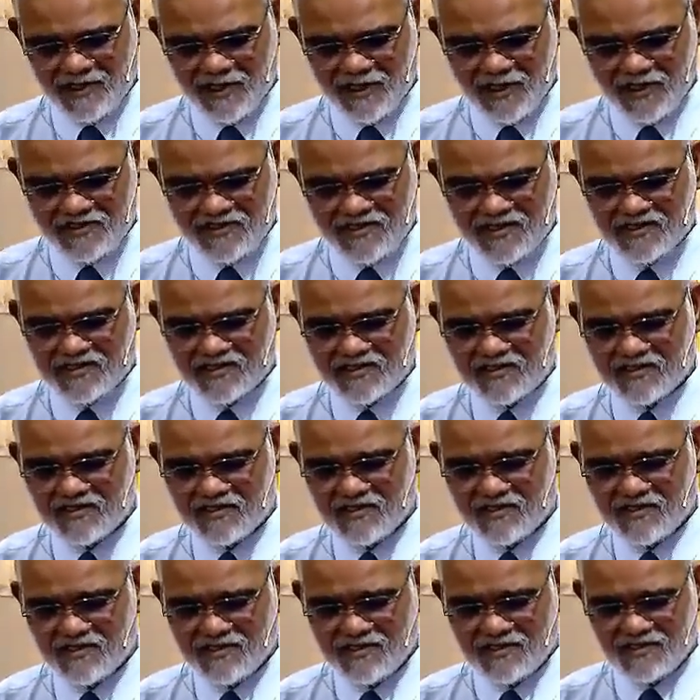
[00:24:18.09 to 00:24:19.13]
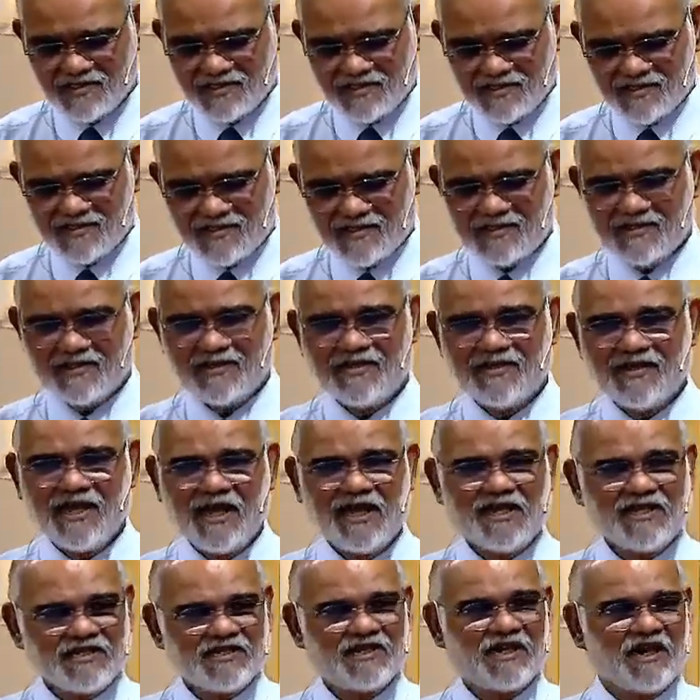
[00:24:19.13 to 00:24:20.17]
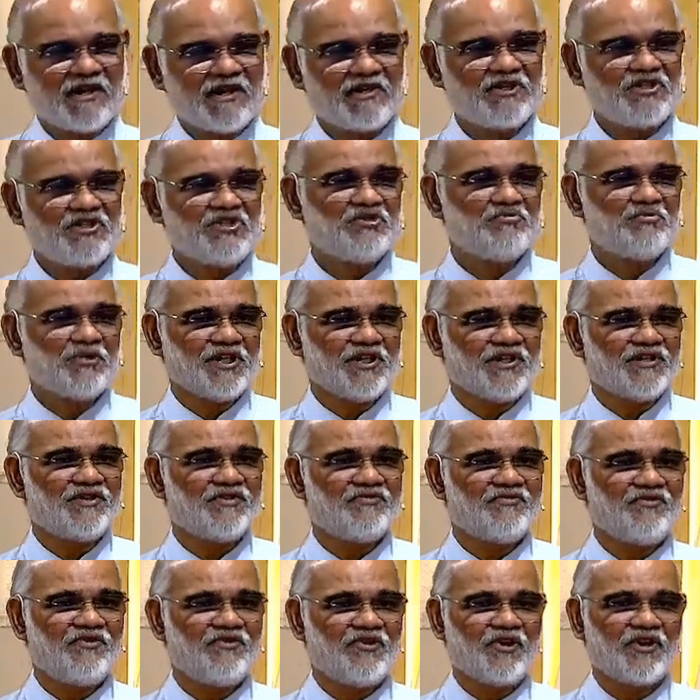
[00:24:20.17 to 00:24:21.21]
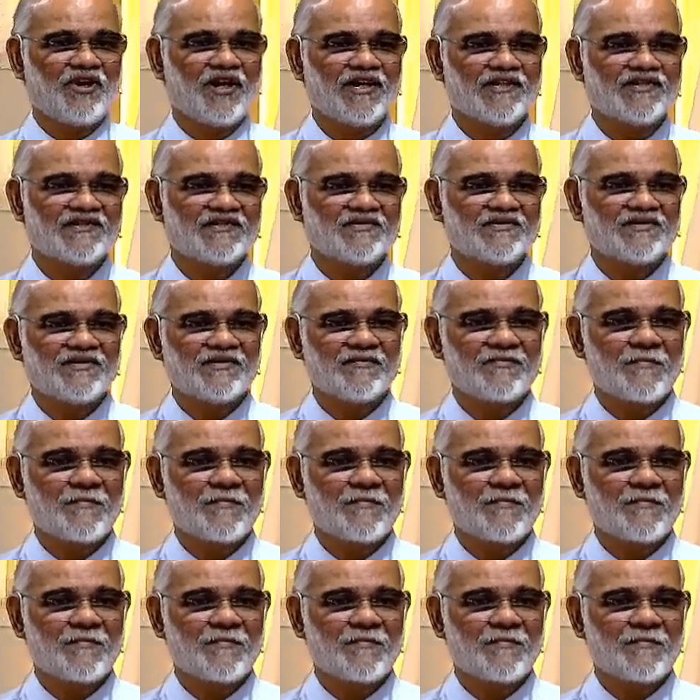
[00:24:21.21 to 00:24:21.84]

are just encouragement for us.